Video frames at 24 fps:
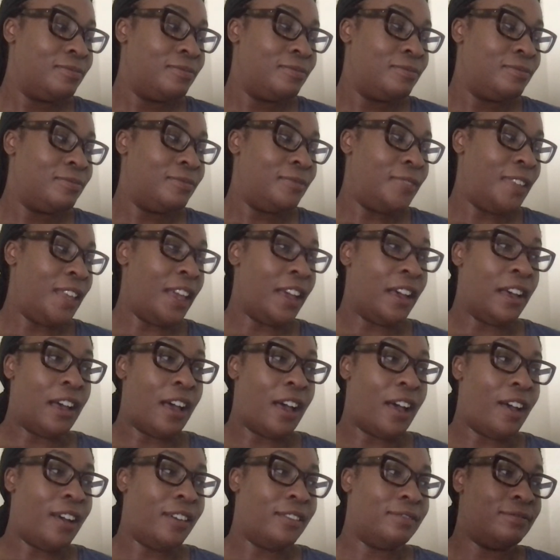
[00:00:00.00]
Yeah,
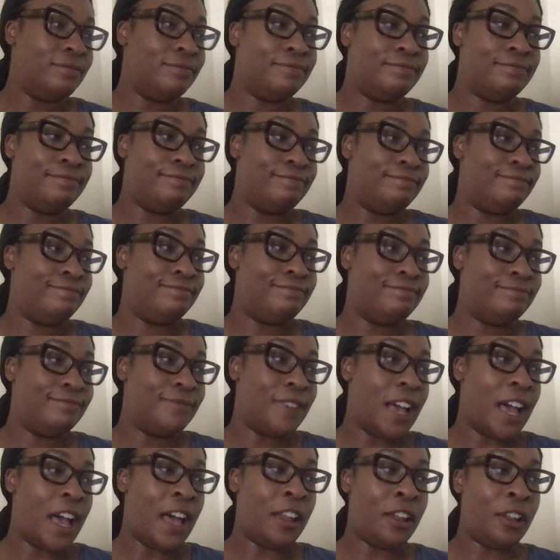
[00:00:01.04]

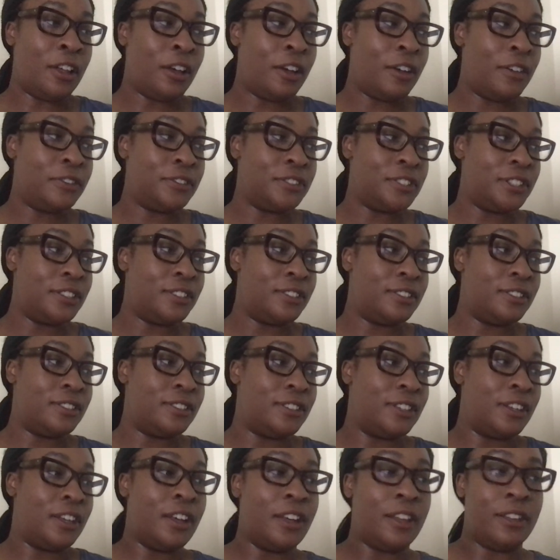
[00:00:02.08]
I love just the
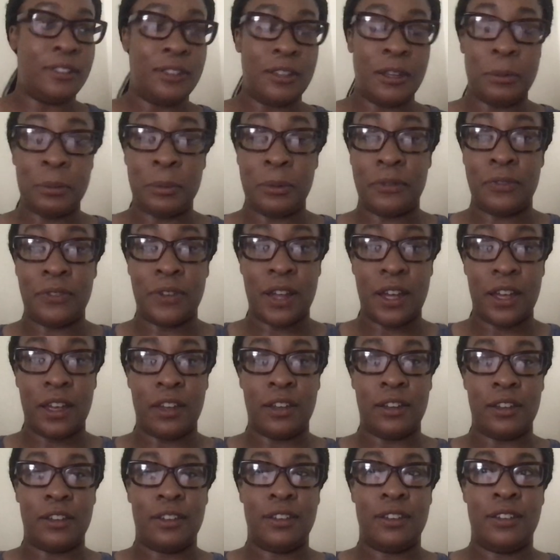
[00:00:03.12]
concept of like,
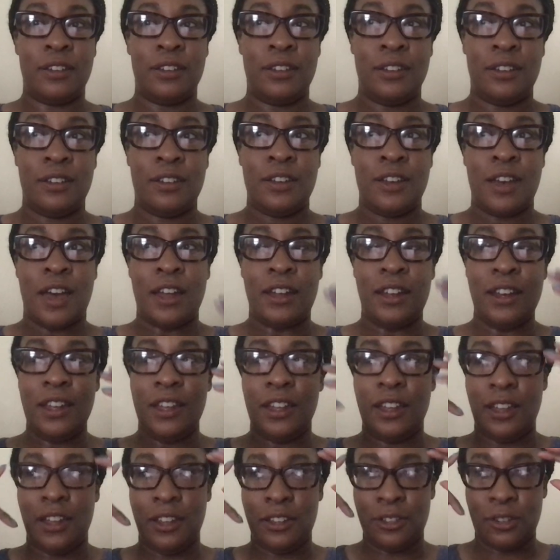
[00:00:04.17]
I think
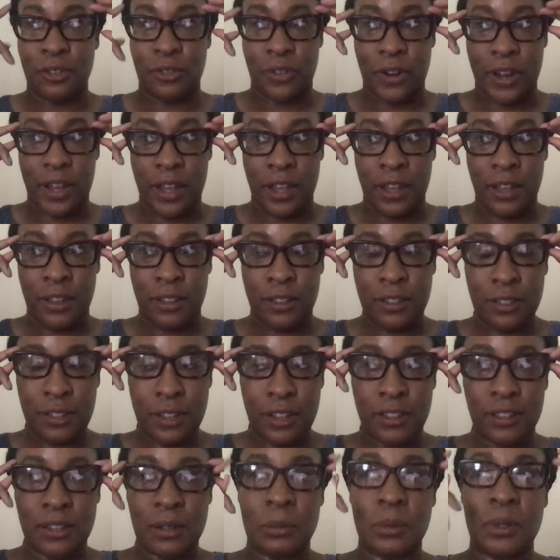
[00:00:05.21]
Issa Rae said
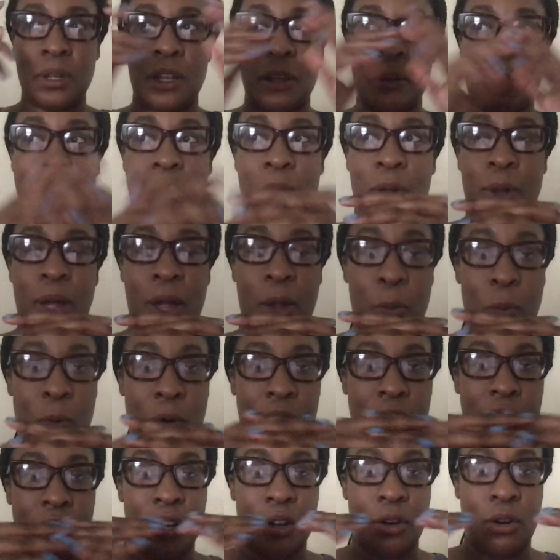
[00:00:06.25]
something about like
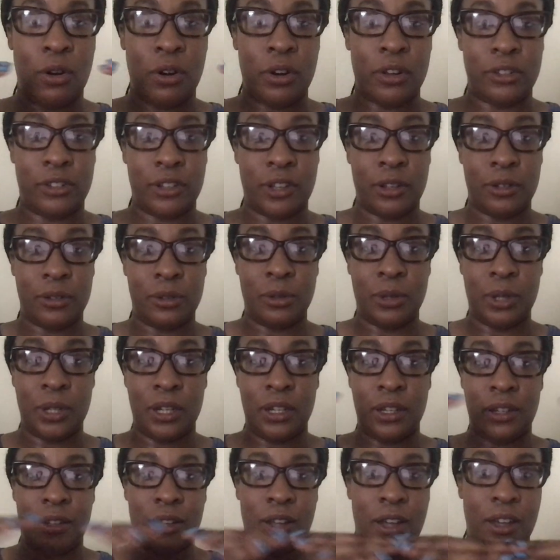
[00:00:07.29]
working horizontally,
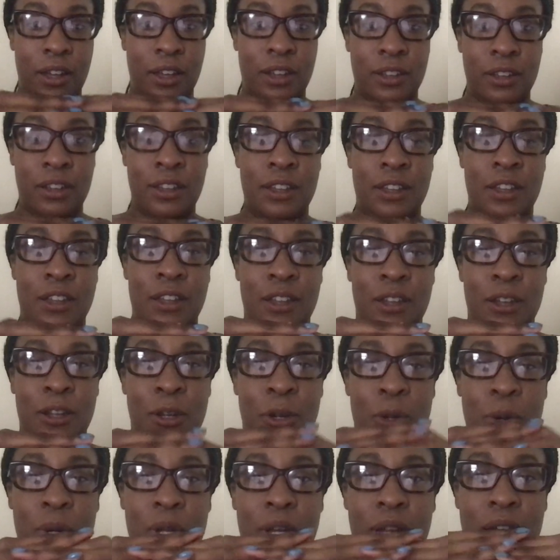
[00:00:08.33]
like
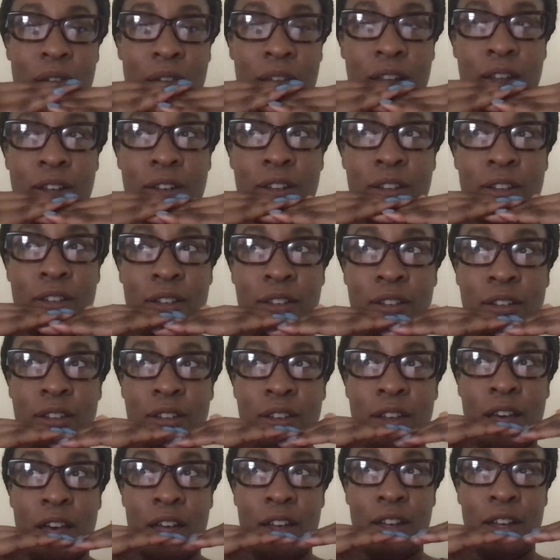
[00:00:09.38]
knowing that,
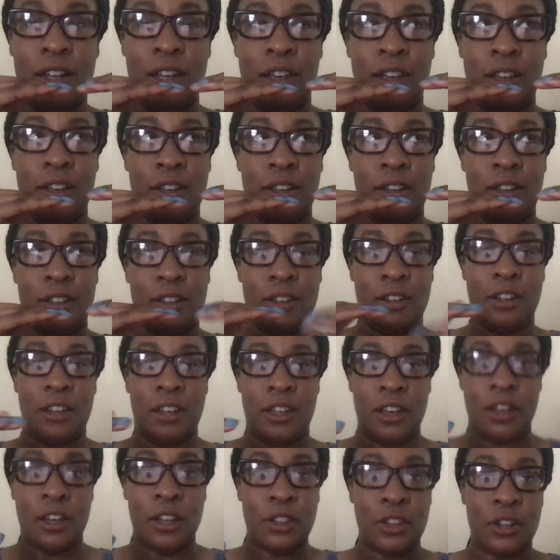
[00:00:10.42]
I think the
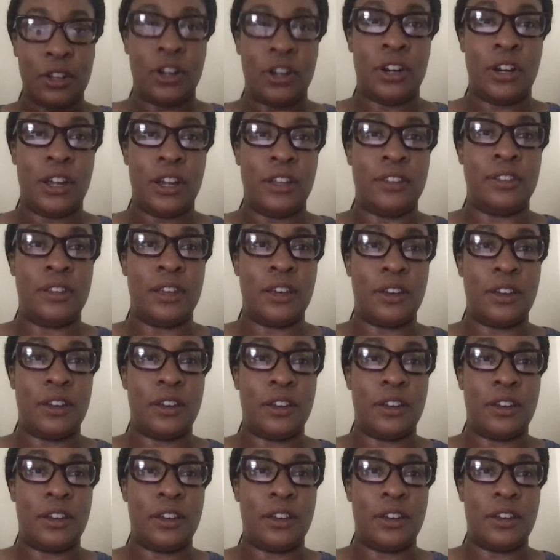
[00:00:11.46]
other executive
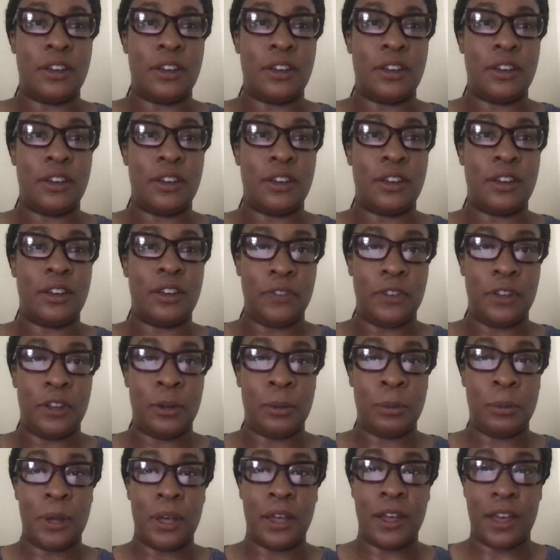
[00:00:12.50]
producer of this film,
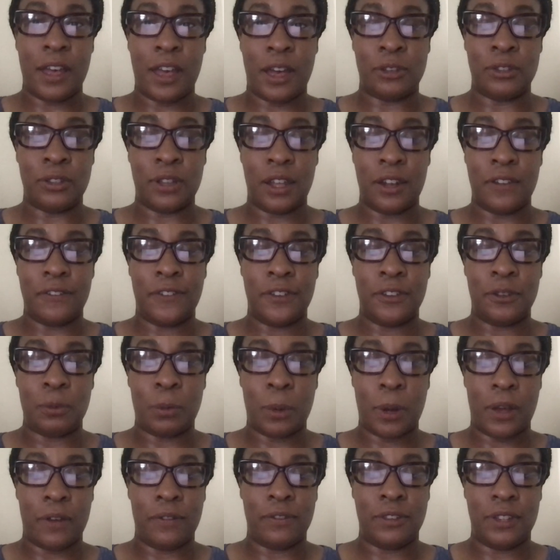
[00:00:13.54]
outside of his
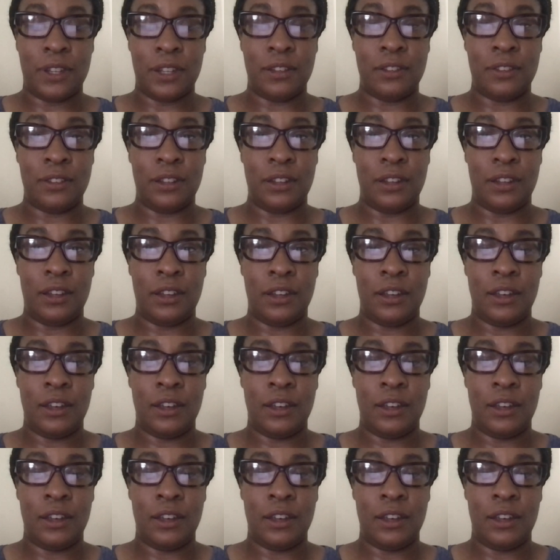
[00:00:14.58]
wife Zenzi,